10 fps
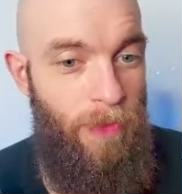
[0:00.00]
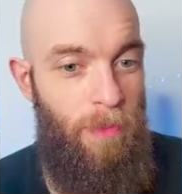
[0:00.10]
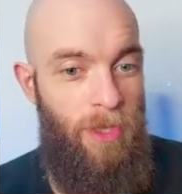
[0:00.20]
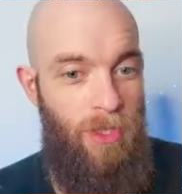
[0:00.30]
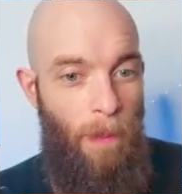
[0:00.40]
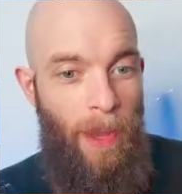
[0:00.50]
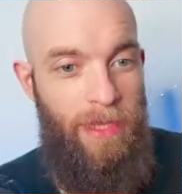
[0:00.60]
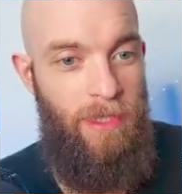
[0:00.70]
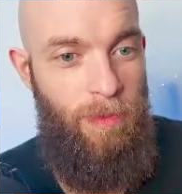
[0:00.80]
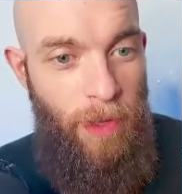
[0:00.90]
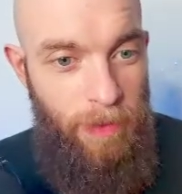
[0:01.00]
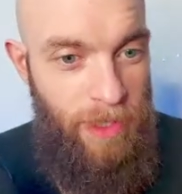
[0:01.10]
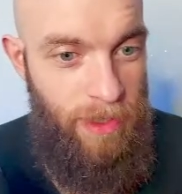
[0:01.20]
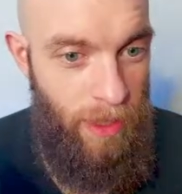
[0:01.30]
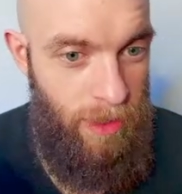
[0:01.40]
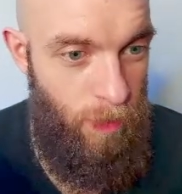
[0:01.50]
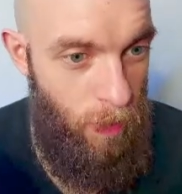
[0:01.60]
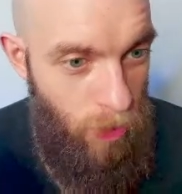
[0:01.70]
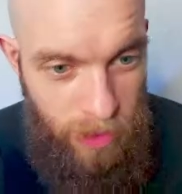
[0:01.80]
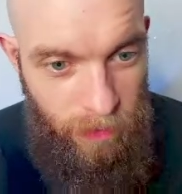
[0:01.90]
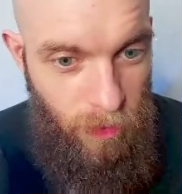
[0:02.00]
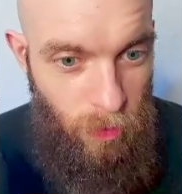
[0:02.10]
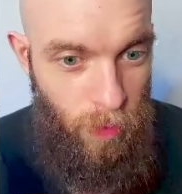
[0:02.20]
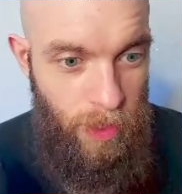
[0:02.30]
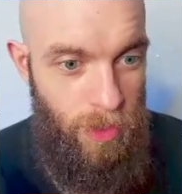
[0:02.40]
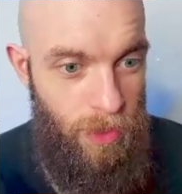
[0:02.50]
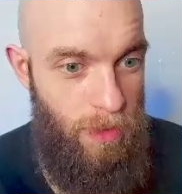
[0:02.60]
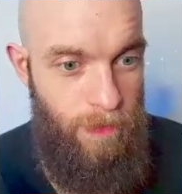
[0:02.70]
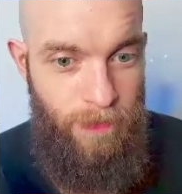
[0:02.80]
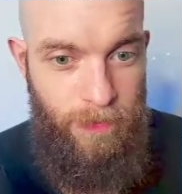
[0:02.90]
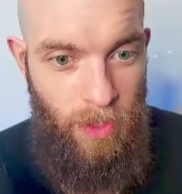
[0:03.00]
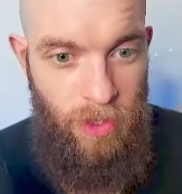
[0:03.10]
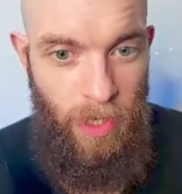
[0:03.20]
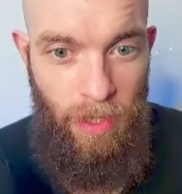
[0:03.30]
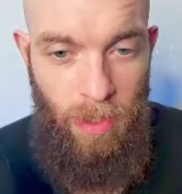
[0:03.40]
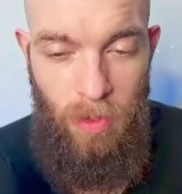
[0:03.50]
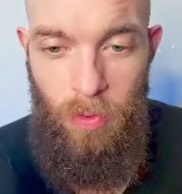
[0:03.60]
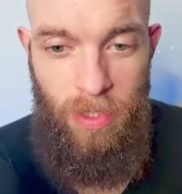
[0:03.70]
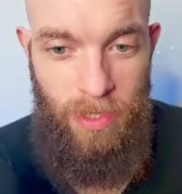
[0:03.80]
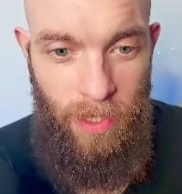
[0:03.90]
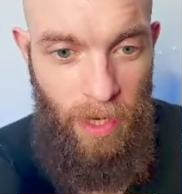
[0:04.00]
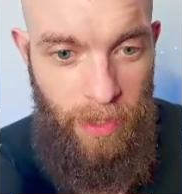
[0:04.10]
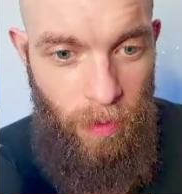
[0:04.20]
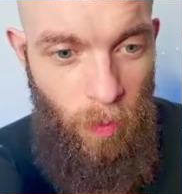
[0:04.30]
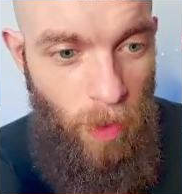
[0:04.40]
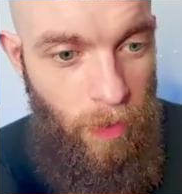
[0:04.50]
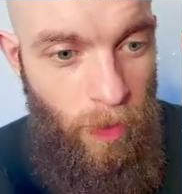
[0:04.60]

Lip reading: Because I make this many mistakes, people leave on Twitch. They say, who's this guy? What